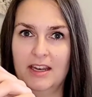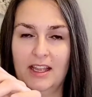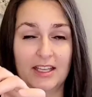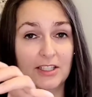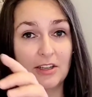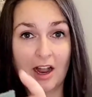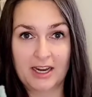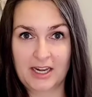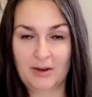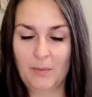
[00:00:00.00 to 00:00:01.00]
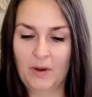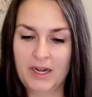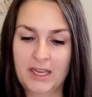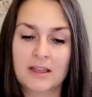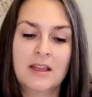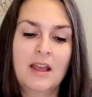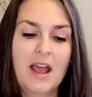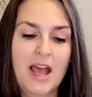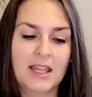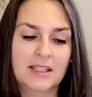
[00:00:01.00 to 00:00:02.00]
a stockinette body.
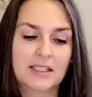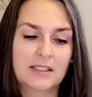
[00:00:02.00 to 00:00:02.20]
And this,